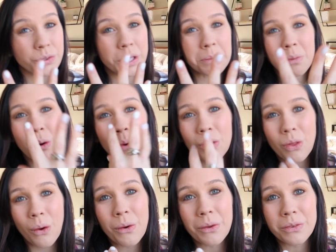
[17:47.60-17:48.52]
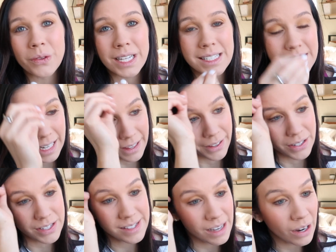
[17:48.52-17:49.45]
really pull the whole thing
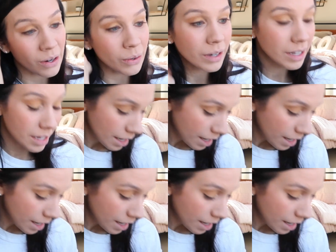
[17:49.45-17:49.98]
together, so